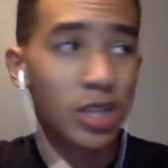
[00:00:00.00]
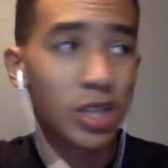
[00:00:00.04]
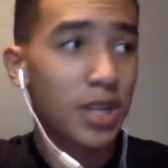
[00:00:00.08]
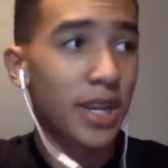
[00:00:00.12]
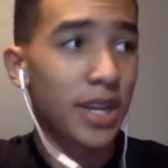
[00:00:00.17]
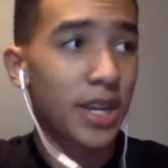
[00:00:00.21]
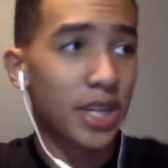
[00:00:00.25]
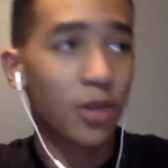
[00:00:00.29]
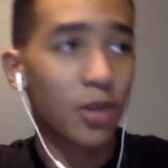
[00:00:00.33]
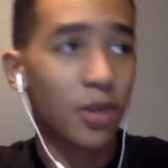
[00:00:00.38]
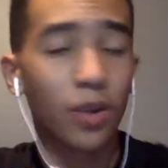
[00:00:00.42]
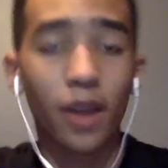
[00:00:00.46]

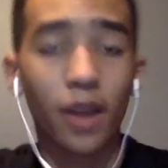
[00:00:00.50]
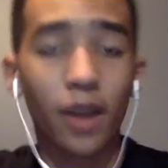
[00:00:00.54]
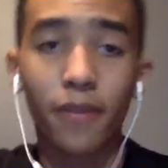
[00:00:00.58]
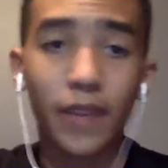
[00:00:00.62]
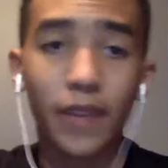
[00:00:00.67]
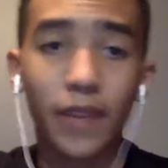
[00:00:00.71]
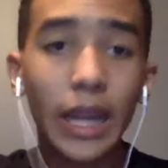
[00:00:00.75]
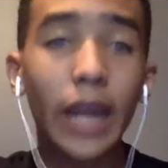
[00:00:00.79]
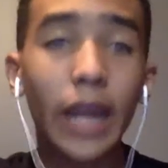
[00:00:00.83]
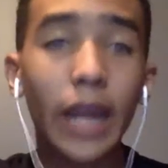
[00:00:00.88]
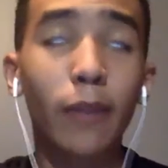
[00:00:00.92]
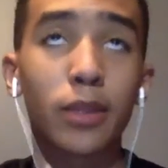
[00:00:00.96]
I show off
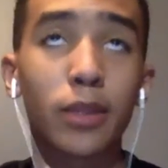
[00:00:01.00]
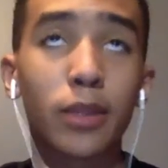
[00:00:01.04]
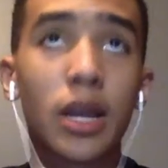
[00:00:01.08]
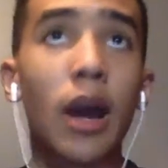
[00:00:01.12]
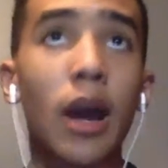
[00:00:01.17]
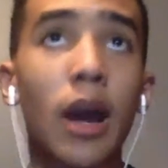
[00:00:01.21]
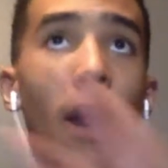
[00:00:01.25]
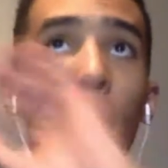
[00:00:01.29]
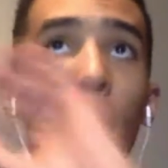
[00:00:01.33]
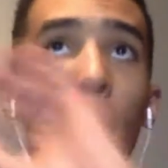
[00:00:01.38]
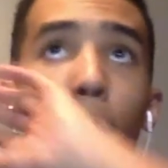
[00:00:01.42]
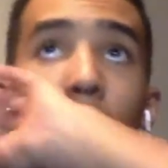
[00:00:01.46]
the games.
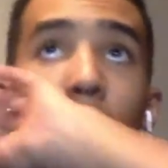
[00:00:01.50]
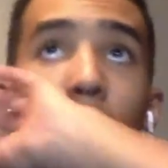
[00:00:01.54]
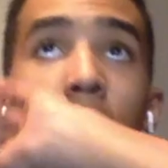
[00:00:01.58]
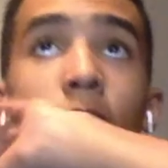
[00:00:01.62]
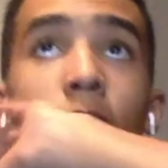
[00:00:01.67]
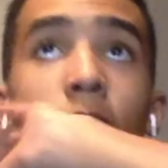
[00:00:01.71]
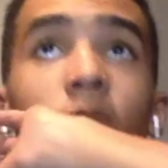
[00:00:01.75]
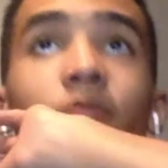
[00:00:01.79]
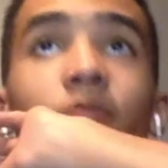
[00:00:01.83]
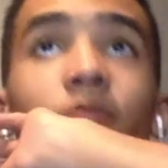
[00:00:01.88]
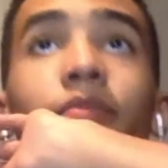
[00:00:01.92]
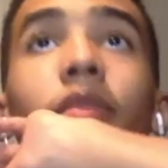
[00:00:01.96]
But
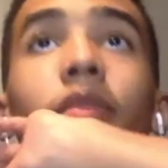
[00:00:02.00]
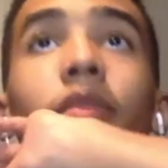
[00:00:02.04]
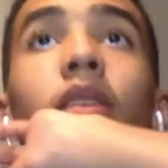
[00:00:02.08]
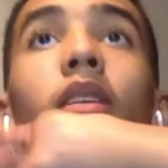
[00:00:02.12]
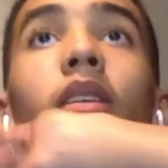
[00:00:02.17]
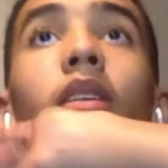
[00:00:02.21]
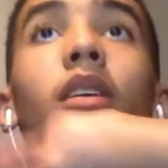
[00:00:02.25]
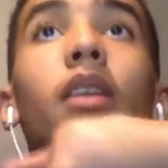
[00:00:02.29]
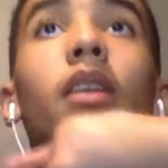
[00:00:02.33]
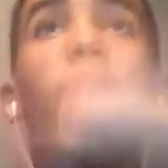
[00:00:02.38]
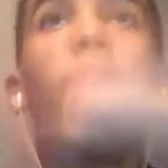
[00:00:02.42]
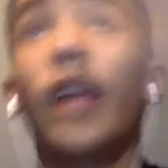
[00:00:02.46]

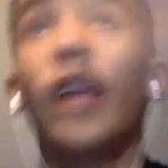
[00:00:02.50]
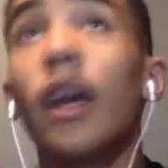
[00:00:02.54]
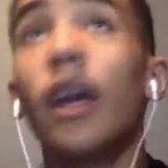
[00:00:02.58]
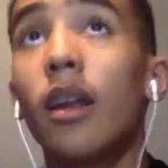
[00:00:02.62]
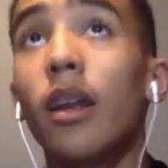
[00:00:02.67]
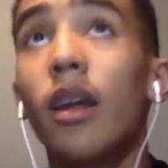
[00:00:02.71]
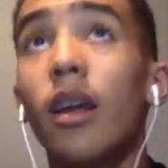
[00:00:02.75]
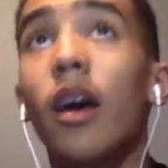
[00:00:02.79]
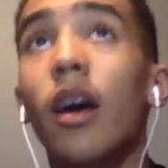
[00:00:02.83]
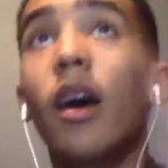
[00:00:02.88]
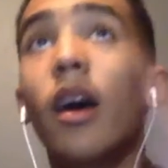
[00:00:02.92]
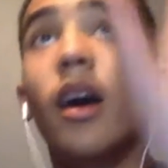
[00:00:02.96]

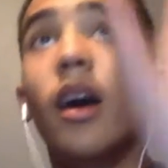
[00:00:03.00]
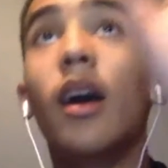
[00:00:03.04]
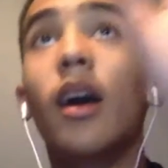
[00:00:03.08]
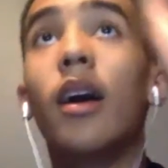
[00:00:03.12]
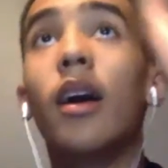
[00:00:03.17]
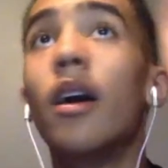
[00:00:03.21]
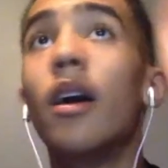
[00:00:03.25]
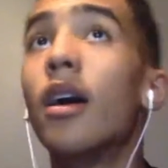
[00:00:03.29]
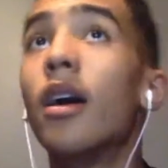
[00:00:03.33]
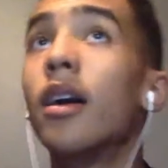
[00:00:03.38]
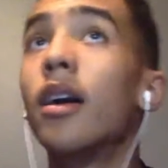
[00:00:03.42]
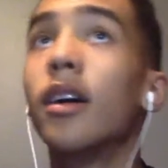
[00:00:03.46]
then,
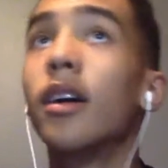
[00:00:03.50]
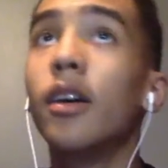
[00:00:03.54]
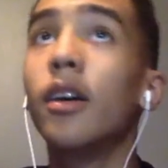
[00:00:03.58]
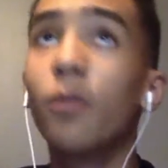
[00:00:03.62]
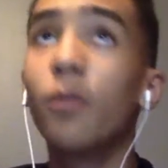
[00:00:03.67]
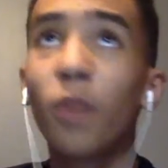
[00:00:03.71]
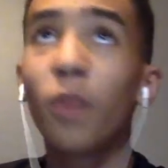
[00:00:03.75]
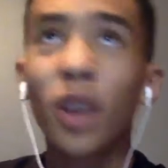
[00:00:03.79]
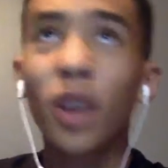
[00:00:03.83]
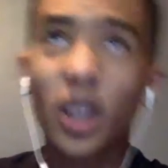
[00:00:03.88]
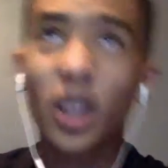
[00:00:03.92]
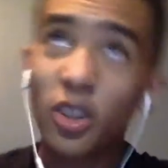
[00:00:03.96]

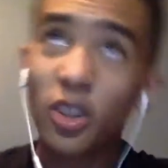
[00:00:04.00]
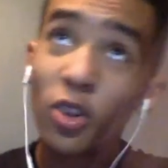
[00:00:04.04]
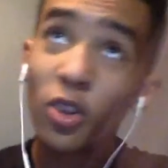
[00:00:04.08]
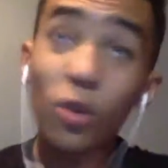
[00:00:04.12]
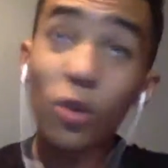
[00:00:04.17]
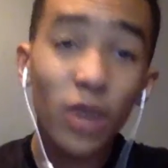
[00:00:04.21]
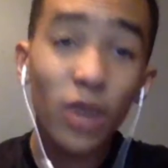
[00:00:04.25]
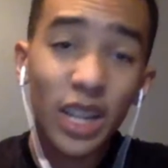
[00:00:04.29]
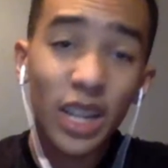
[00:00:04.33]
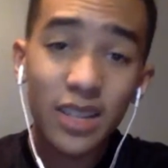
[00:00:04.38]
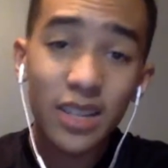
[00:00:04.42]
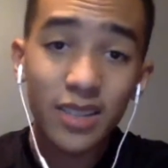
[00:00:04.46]
probably
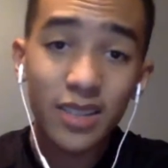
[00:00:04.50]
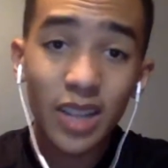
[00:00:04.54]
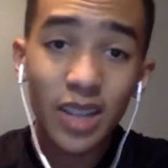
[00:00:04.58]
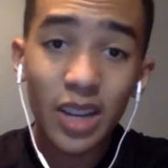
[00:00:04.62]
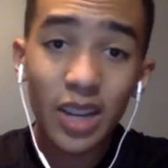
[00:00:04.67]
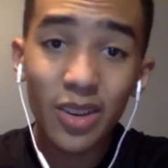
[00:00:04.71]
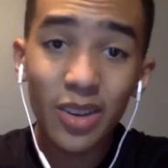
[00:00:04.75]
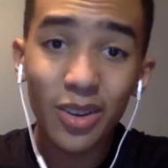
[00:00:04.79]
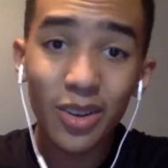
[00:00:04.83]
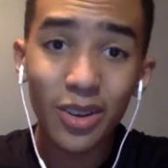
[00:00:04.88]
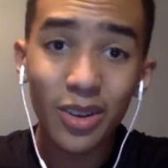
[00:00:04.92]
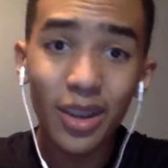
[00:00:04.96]
2 days
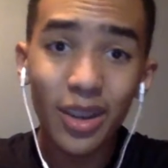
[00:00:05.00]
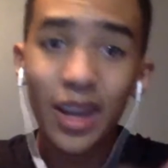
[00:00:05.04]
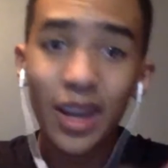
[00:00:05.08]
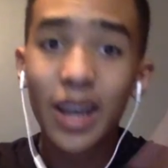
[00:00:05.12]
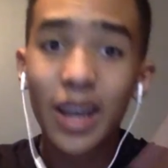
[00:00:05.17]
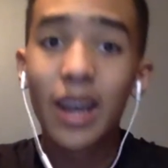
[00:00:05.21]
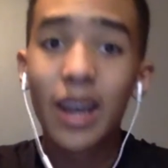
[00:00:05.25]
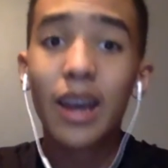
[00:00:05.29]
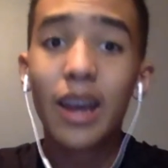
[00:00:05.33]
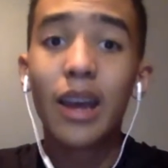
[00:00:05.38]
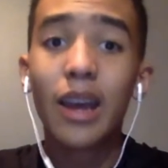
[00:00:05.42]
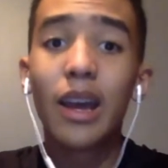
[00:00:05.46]
later,
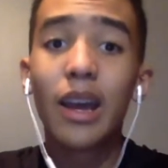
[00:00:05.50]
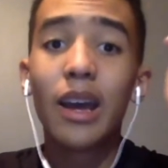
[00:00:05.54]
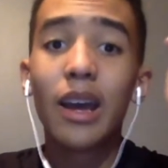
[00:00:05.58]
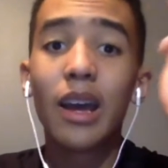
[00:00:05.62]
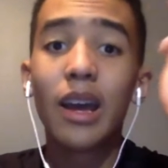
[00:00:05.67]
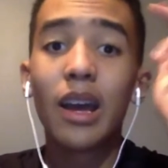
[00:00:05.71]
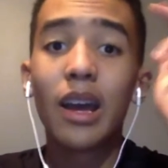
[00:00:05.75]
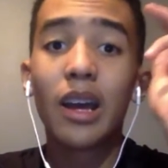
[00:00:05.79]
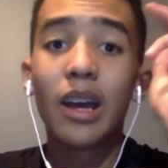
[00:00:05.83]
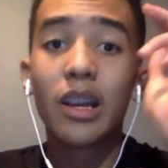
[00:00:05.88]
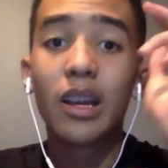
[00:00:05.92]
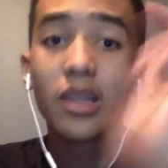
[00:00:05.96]

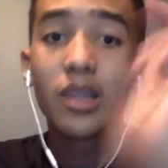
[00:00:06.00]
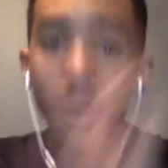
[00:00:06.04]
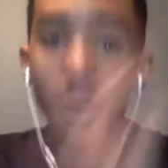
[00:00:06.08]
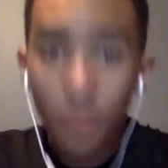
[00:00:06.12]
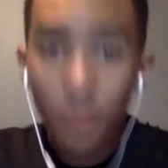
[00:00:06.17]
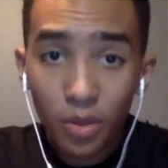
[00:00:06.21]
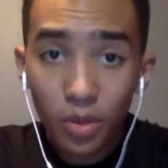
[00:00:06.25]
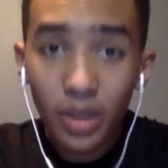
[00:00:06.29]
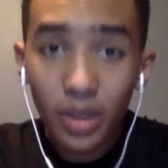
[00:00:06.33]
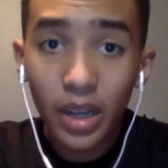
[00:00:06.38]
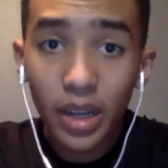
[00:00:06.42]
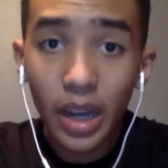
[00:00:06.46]

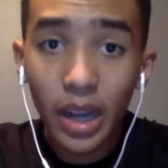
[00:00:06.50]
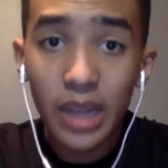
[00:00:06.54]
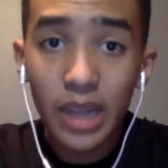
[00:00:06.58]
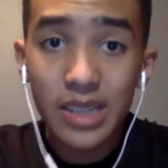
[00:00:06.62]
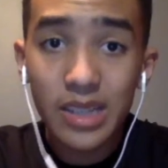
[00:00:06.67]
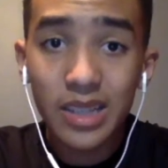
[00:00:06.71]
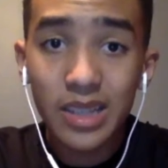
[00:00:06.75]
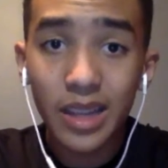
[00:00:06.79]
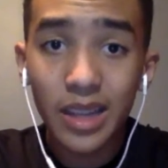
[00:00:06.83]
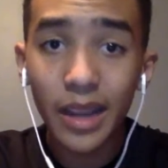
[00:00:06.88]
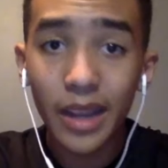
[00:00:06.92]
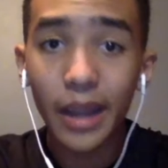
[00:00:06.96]
screen
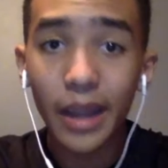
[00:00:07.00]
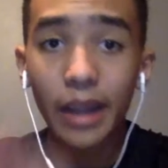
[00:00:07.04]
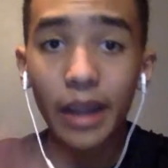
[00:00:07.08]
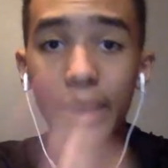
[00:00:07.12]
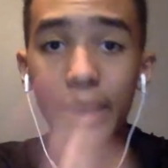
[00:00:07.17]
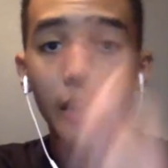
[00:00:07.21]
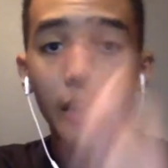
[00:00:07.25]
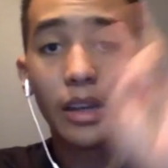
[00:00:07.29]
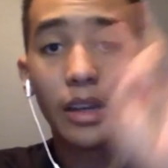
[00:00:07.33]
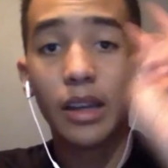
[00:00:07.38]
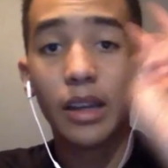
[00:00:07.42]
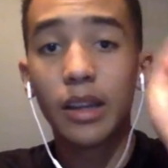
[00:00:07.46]
dies
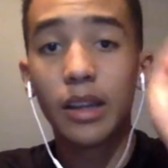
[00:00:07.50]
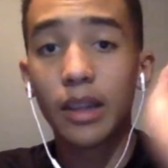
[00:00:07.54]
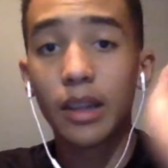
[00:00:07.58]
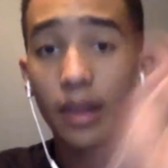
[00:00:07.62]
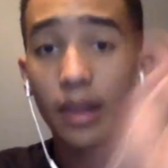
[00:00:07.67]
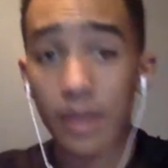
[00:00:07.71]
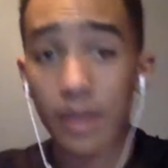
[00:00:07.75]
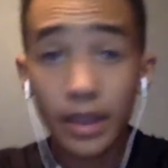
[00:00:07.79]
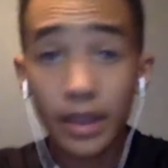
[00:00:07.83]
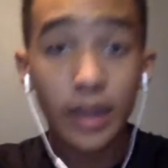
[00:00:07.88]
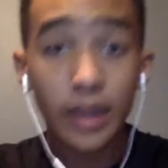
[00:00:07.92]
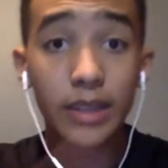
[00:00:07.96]
again. The
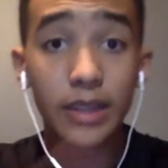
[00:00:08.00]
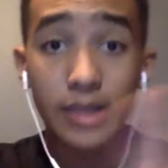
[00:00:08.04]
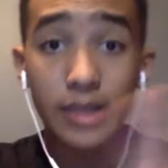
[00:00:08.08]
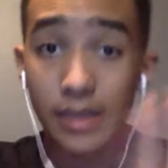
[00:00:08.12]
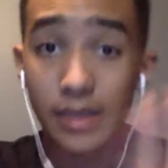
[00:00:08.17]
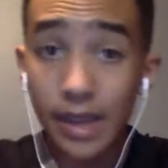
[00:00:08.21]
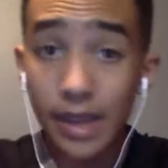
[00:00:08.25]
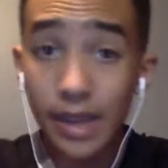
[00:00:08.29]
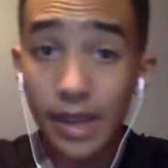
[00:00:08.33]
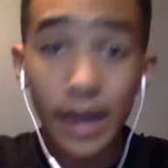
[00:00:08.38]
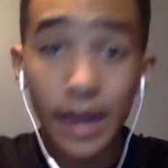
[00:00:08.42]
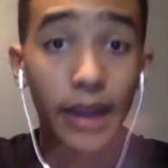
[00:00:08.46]
thing is
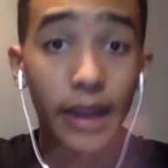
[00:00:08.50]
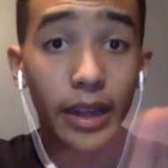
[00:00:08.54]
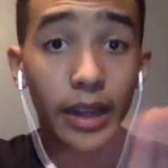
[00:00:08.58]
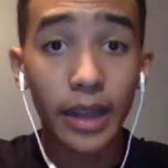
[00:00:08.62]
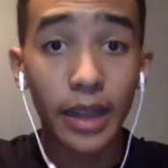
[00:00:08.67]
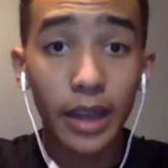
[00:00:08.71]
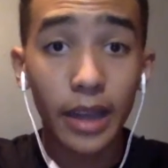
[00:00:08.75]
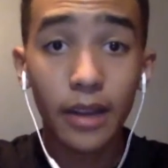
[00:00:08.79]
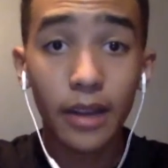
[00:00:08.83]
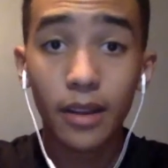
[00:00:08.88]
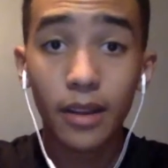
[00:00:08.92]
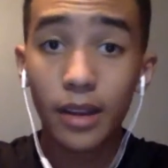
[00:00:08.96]
dead
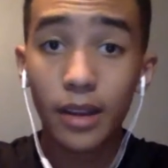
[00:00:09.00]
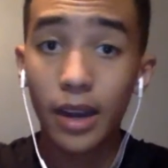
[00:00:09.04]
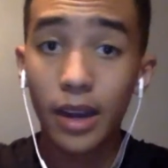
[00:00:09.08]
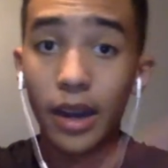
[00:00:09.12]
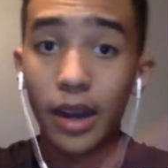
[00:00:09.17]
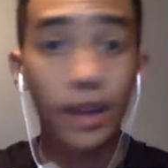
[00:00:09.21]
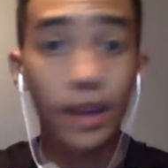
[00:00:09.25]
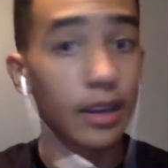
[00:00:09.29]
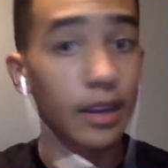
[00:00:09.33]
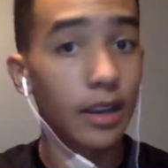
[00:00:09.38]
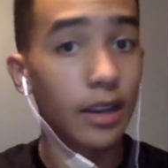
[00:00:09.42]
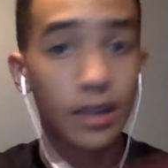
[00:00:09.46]
again, and
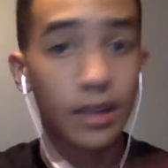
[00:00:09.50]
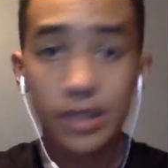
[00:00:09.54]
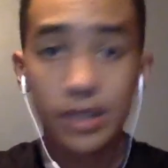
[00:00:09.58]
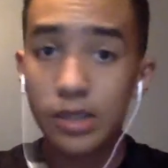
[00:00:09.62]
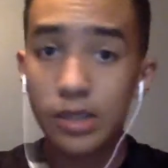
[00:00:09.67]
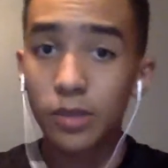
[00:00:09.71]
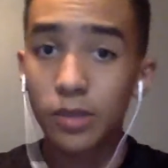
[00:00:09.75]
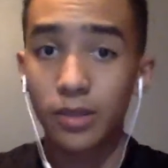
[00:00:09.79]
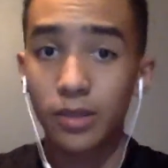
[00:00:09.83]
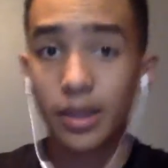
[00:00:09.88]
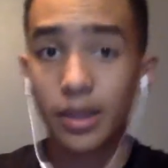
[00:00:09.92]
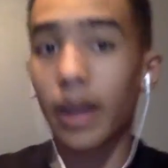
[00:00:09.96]
it is
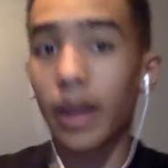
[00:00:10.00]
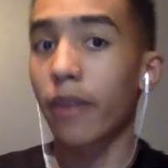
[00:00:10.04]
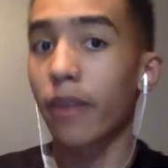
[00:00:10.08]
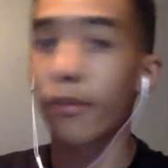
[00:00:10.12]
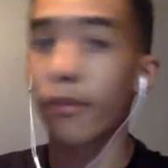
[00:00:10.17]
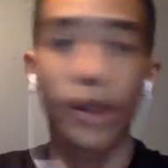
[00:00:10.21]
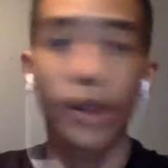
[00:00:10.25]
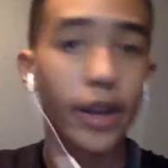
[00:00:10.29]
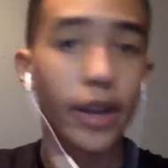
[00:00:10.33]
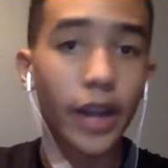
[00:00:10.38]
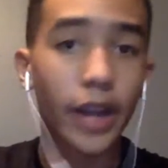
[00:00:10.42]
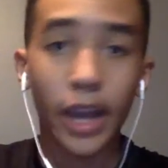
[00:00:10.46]
still dead
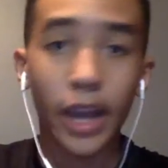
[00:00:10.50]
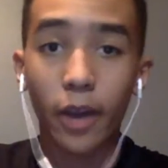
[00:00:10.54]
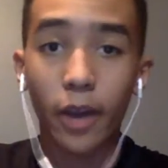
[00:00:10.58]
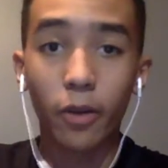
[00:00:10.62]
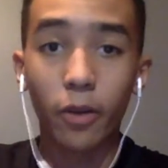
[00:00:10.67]
right now.